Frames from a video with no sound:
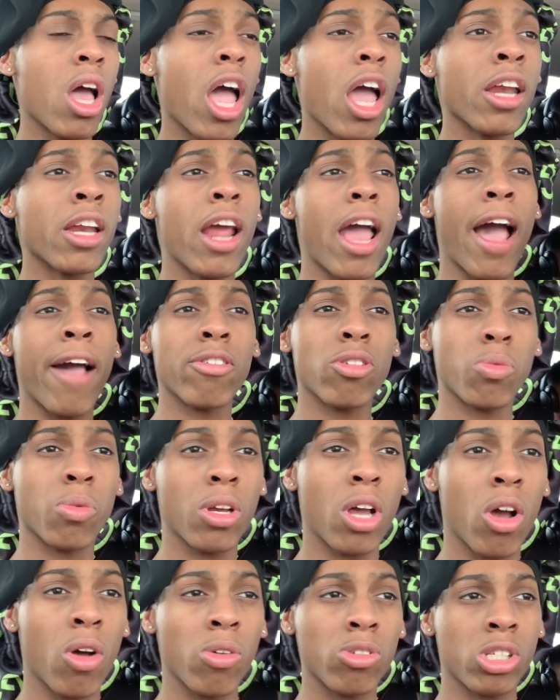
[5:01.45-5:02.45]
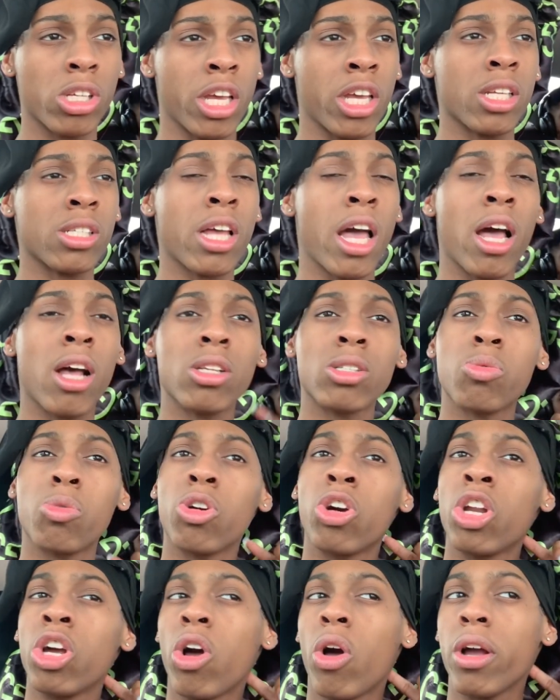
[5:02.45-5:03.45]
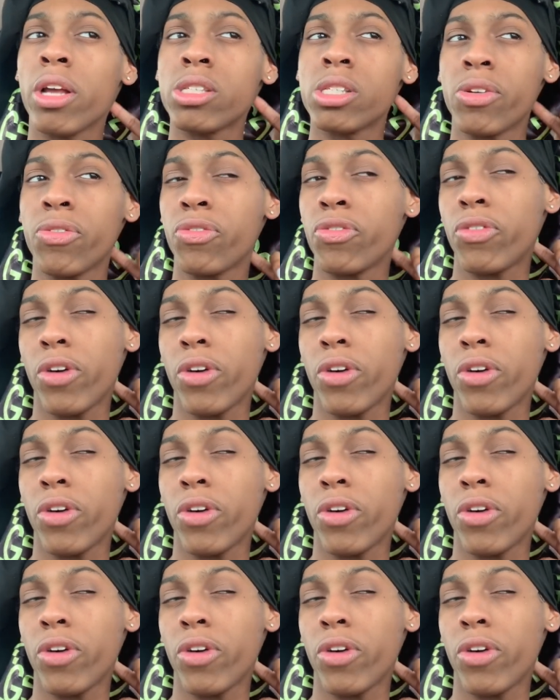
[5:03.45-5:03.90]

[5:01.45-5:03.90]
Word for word: And then after we go to his house, we're gonna go get some